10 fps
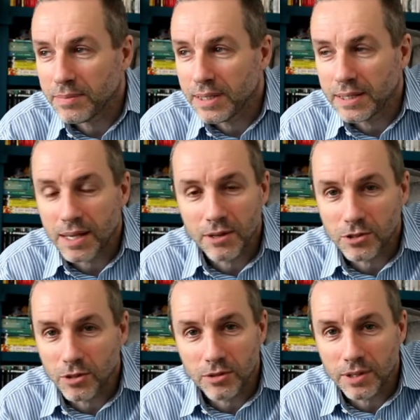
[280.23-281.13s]
It goes
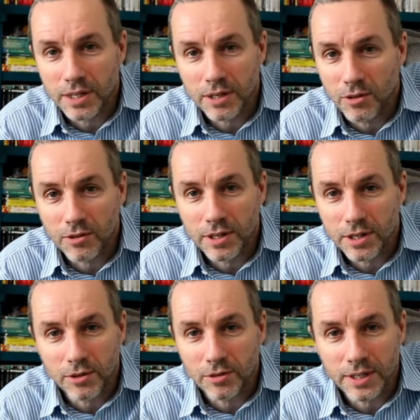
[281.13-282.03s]
on and on
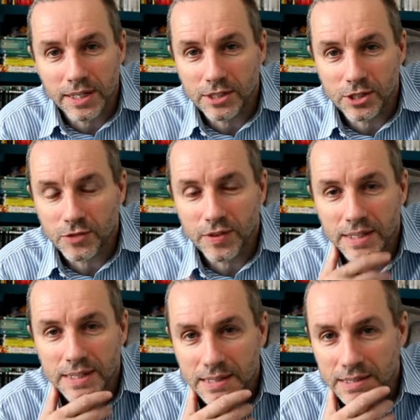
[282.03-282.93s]
and on. It's just
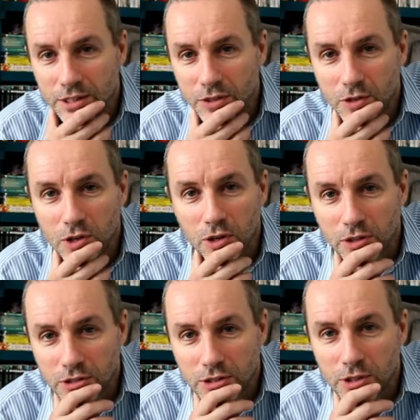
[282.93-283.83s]
fantastic. You've
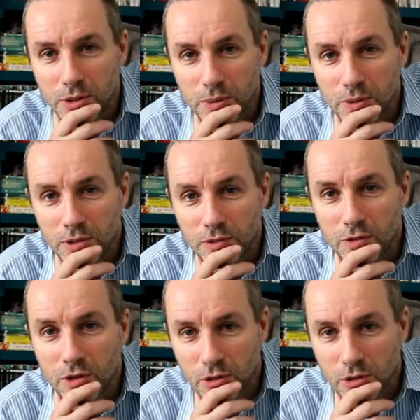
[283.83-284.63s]
got to